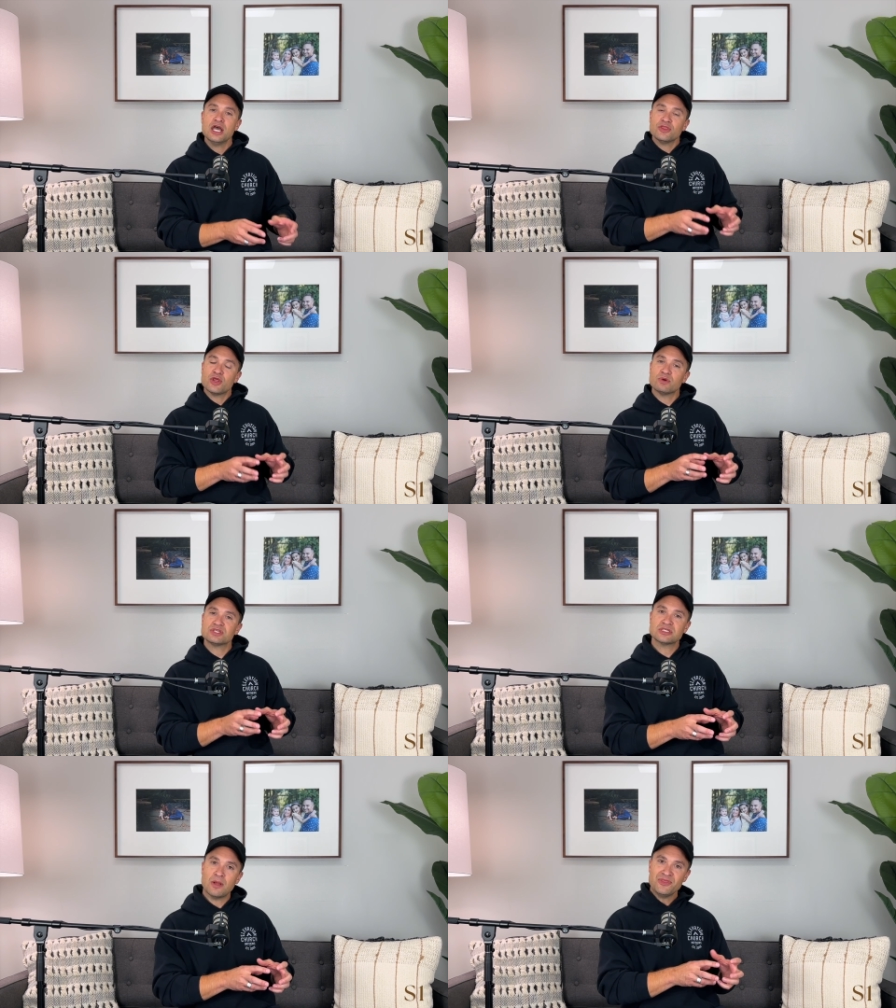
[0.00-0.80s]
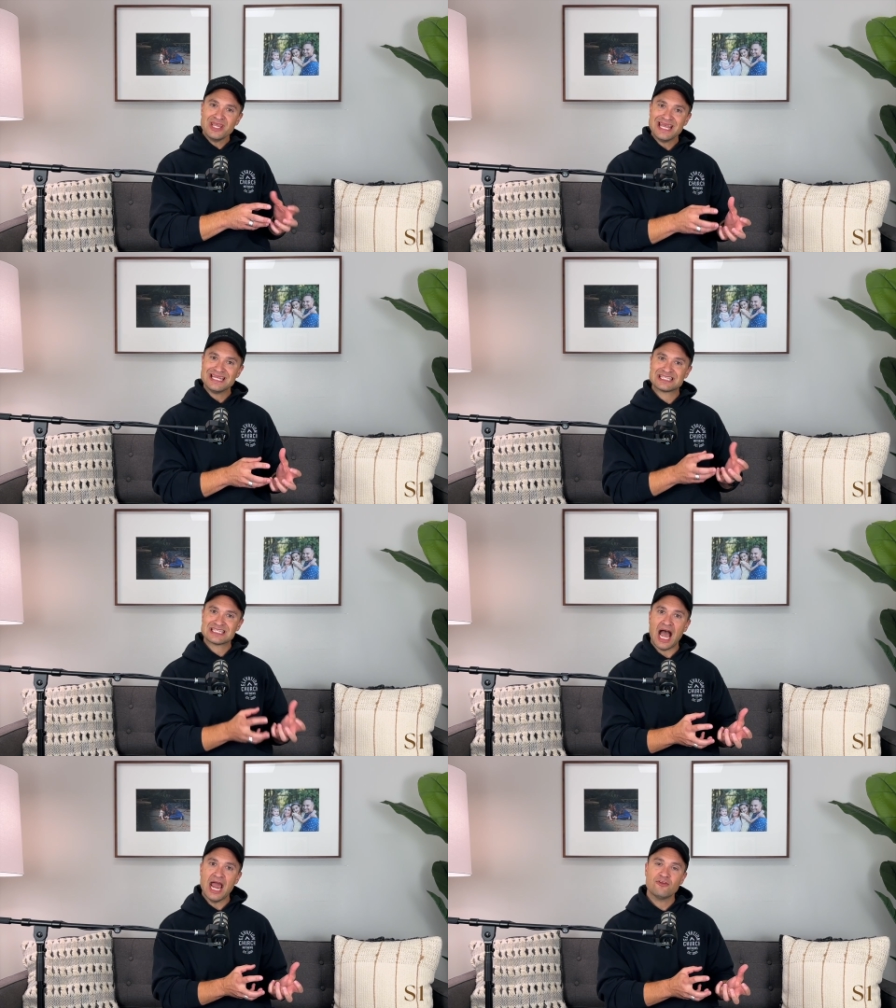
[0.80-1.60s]
there was something
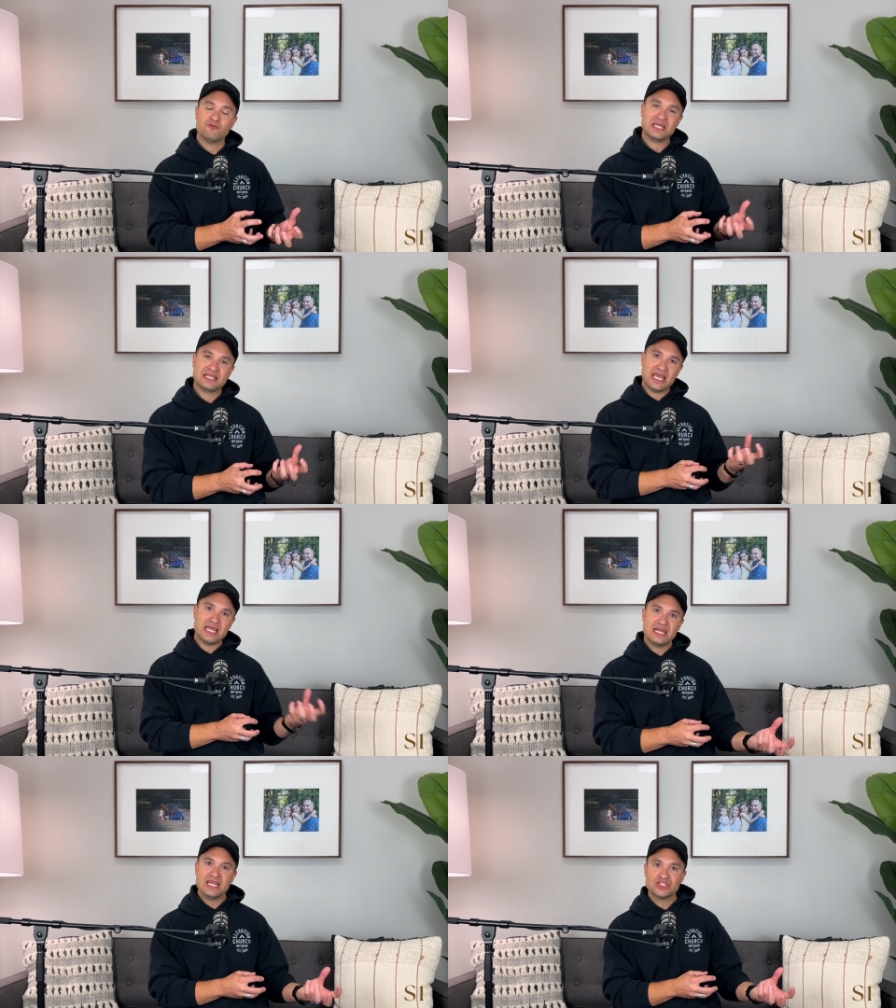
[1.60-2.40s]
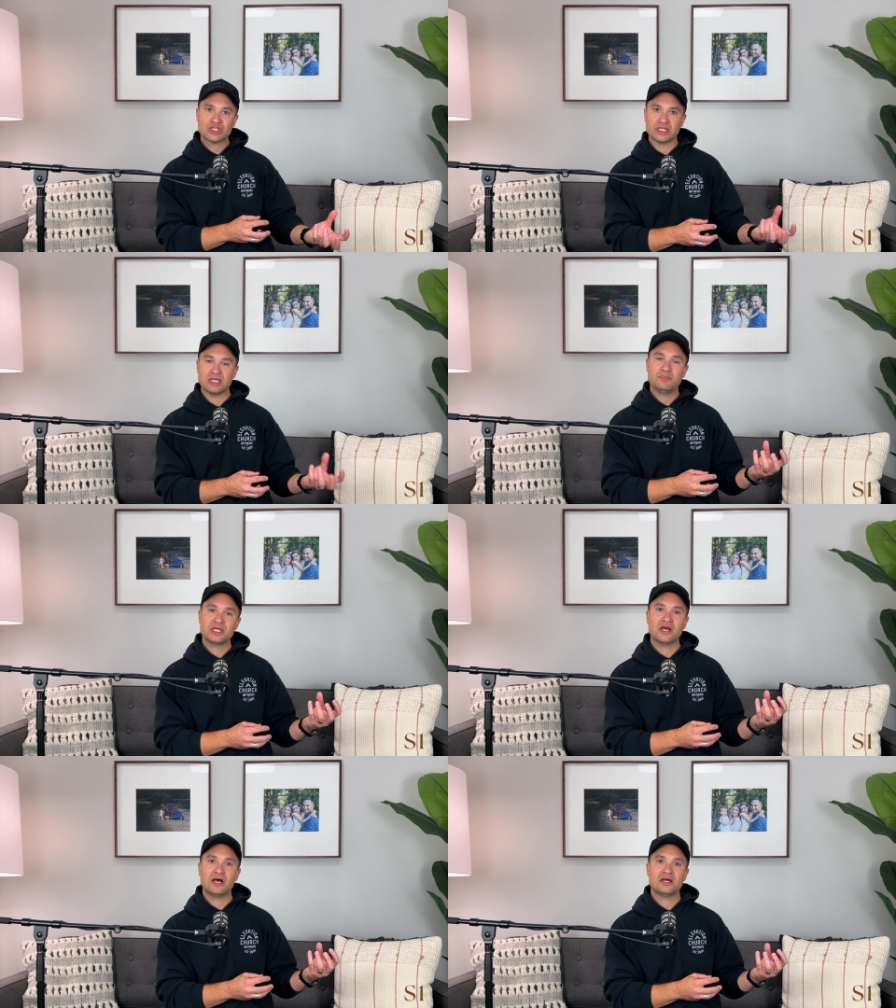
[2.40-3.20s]
inside of me that initially,
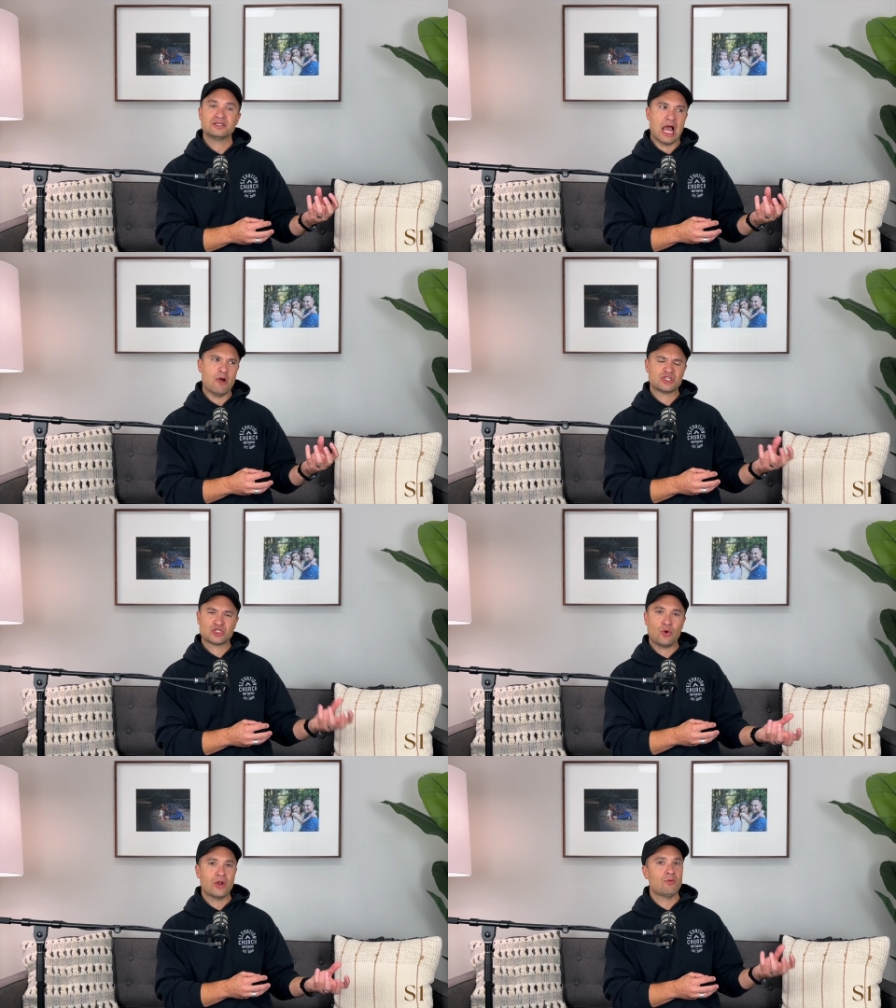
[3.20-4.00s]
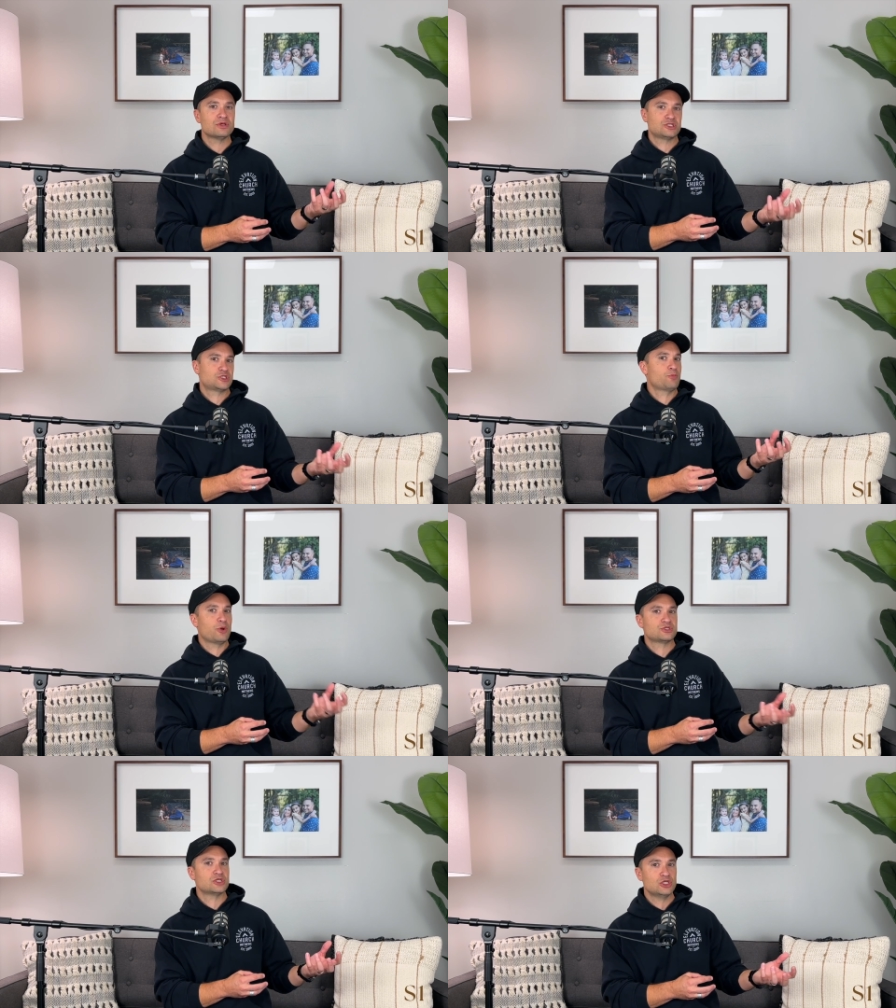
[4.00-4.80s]
because I was told I wasn't
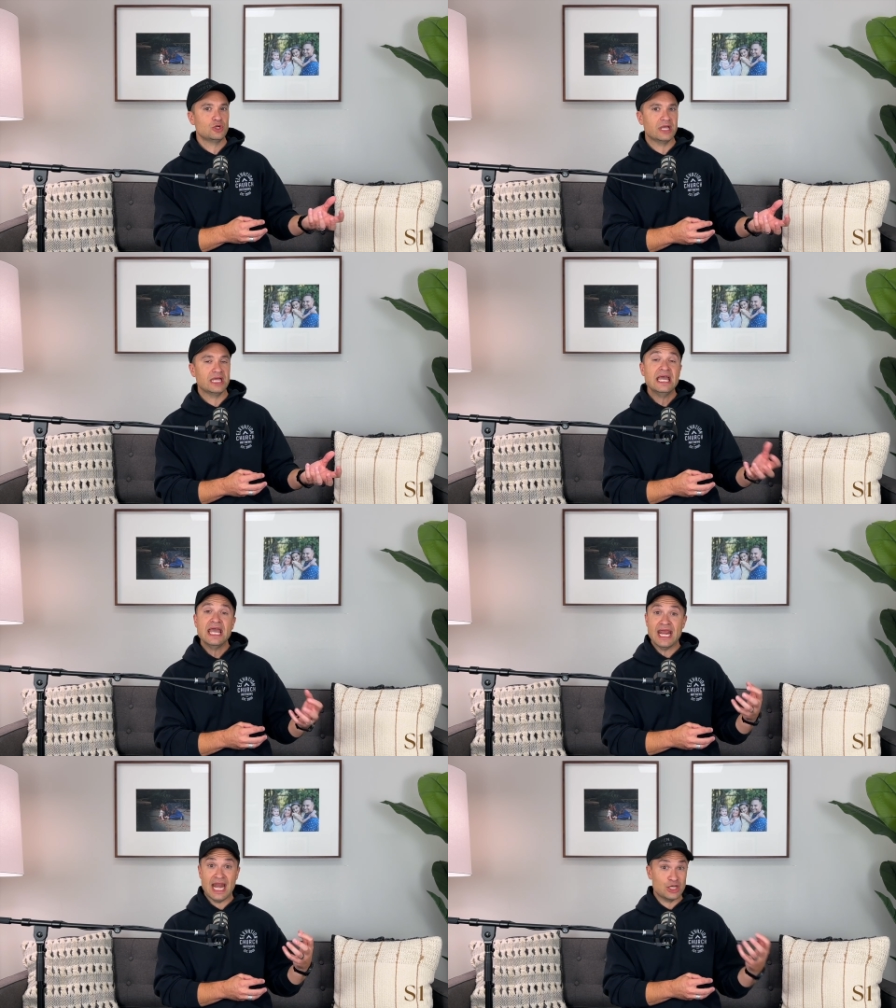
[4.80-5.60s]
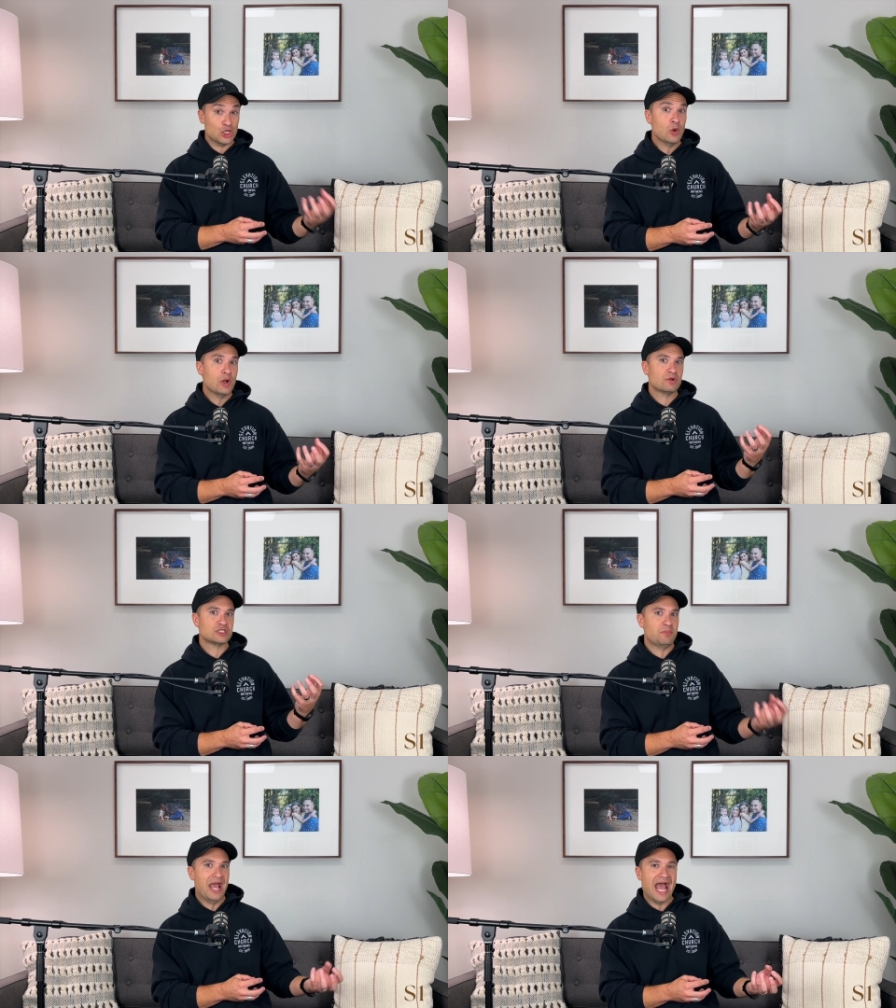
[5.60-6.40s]
supposed to do it and I knew it
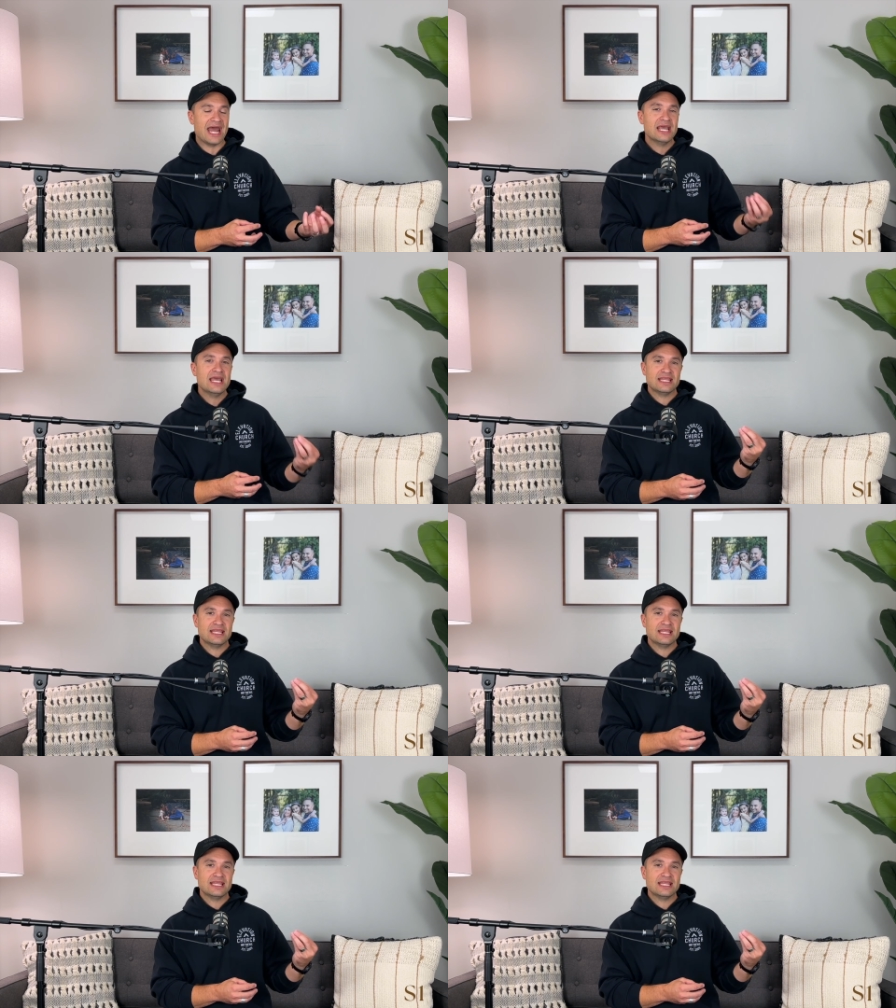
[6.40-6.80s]
was bad,